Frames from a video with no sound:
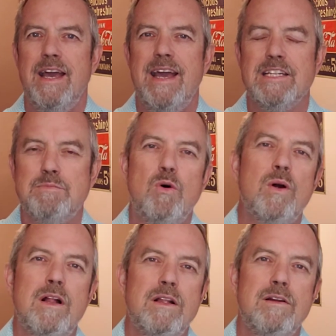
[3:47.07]
it's more
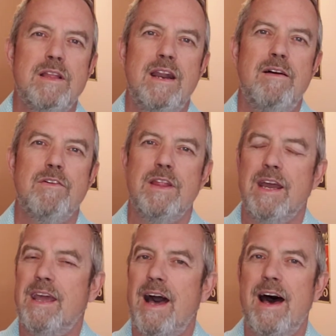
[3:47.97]
clear than ever
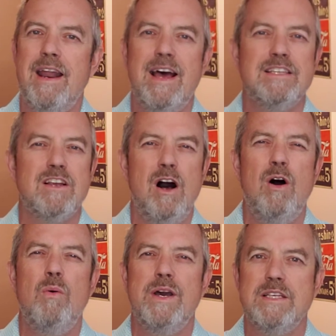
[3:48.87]
that God has
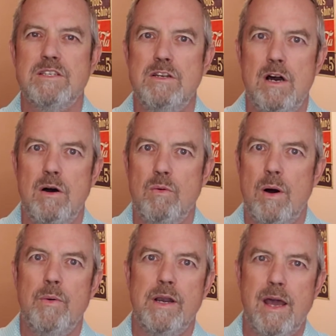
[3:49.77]
always known
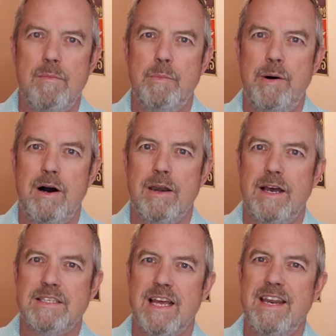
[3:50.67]
what would come upon
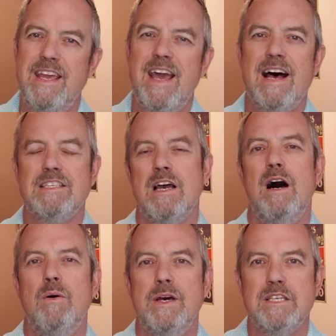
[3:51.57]
us, and he has
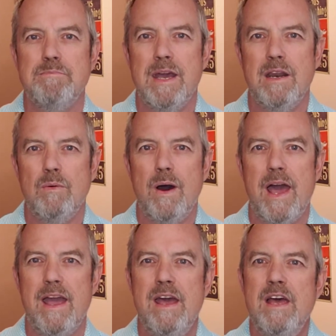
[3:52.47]
always made a
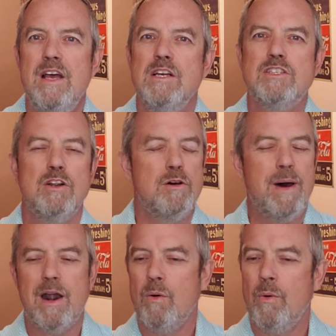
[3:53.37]
way. So no
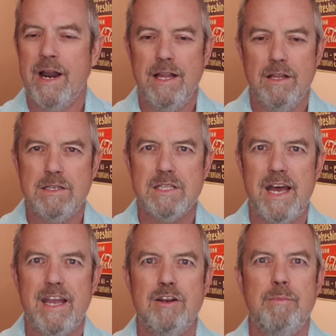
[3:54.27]
matter what it looks
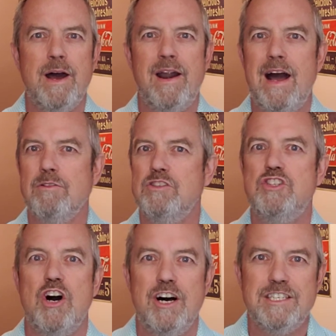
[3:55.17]
like, no matter how
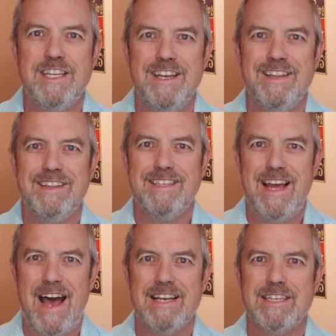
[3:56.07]
daunting the
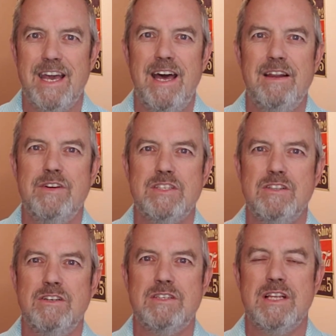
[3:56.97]
task ahead of us
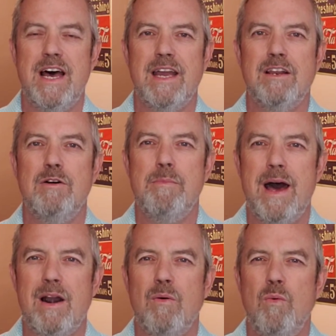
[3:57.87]
looks like, no
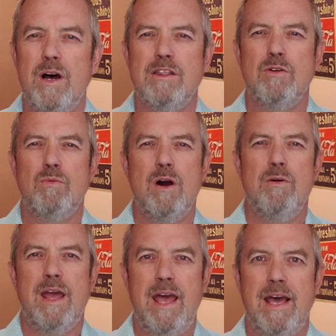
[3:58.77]
matter what the road
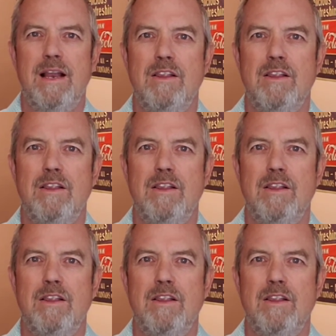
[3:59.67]
ahead